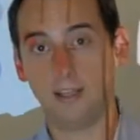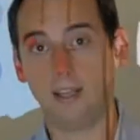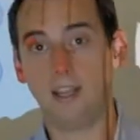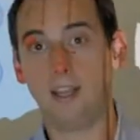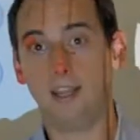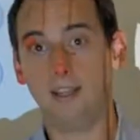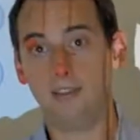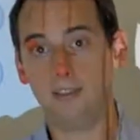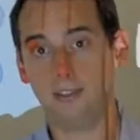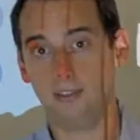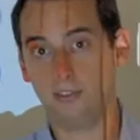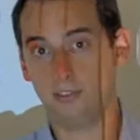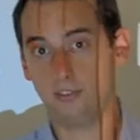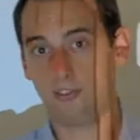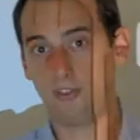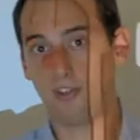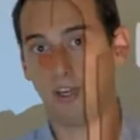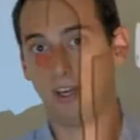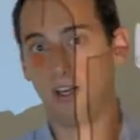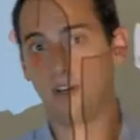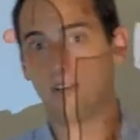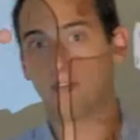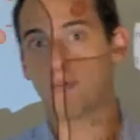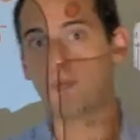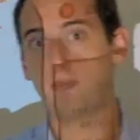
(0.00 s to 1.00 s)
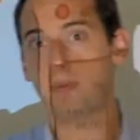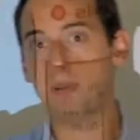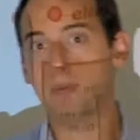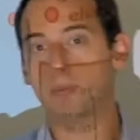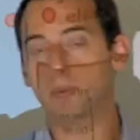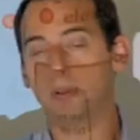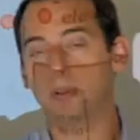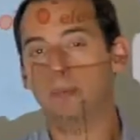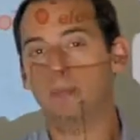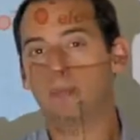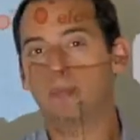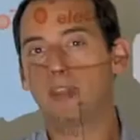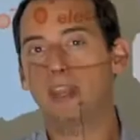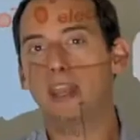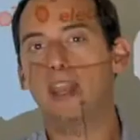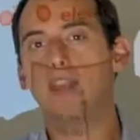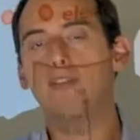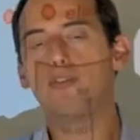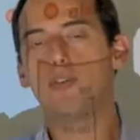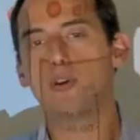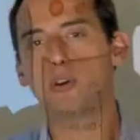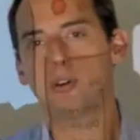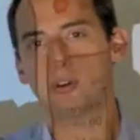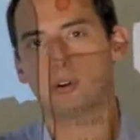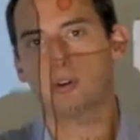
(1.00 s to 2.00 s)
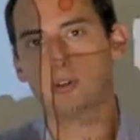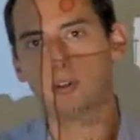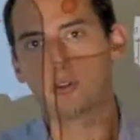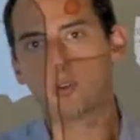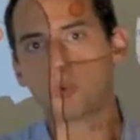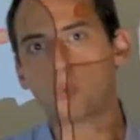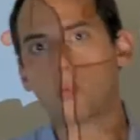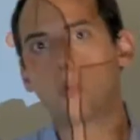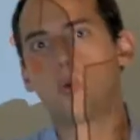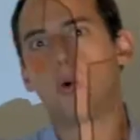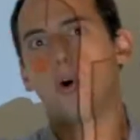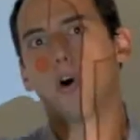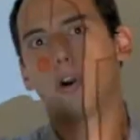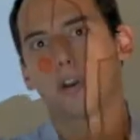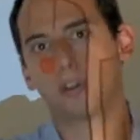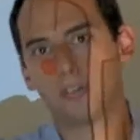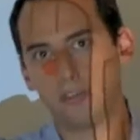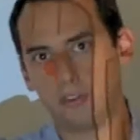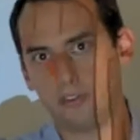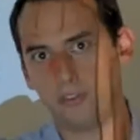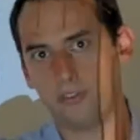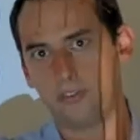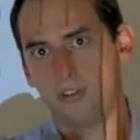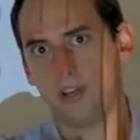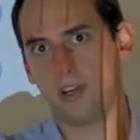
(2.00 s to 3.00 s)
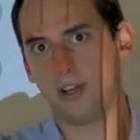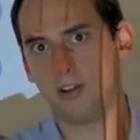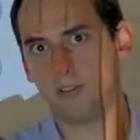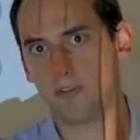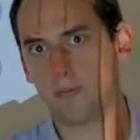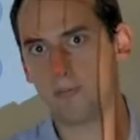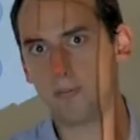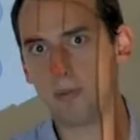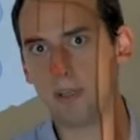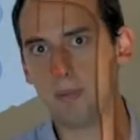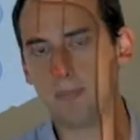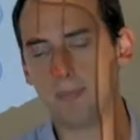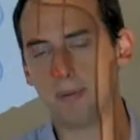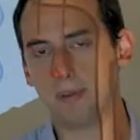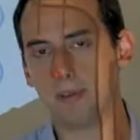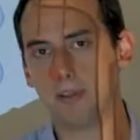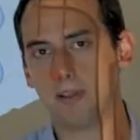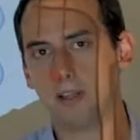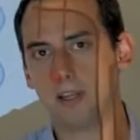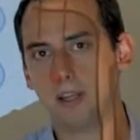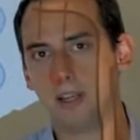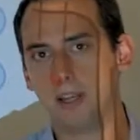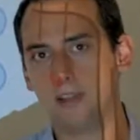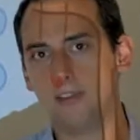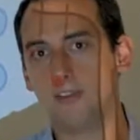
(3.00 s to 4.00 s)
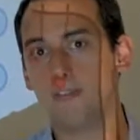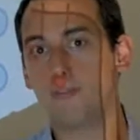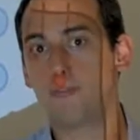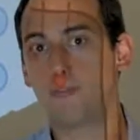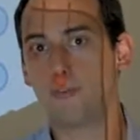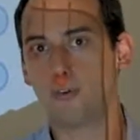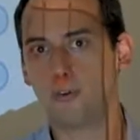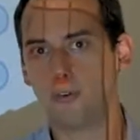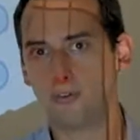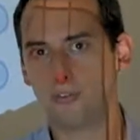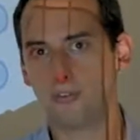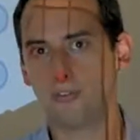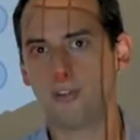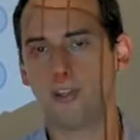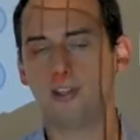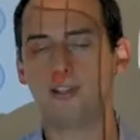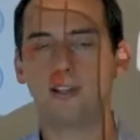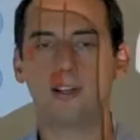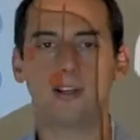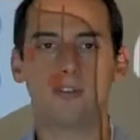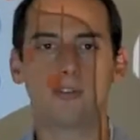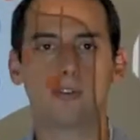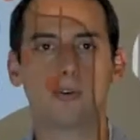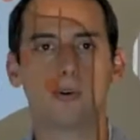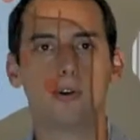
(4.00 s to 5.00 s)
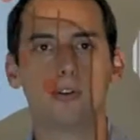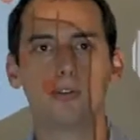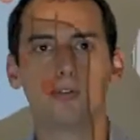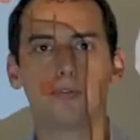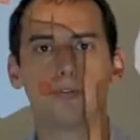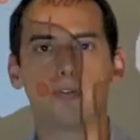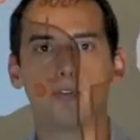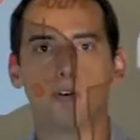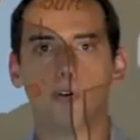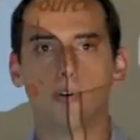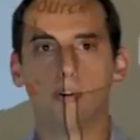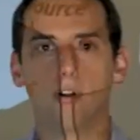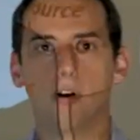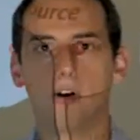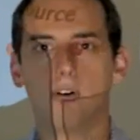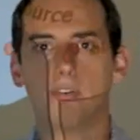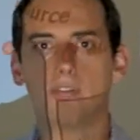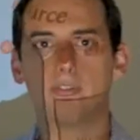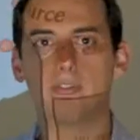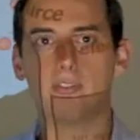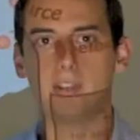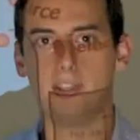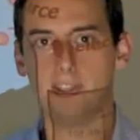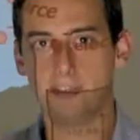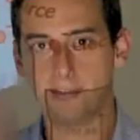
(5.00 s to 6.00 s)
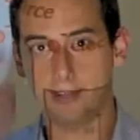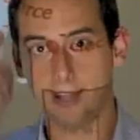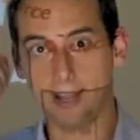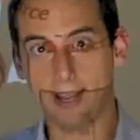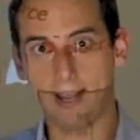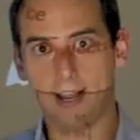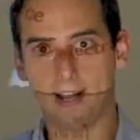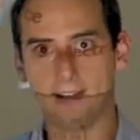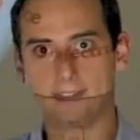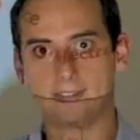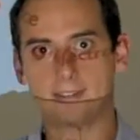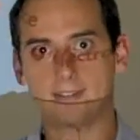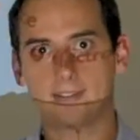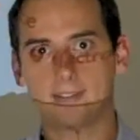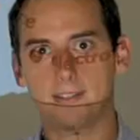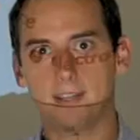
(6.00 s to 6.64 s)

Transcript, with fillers: in this chain of people. If you're going to rock this chain of people, the first thing that is going to fall off is the hat.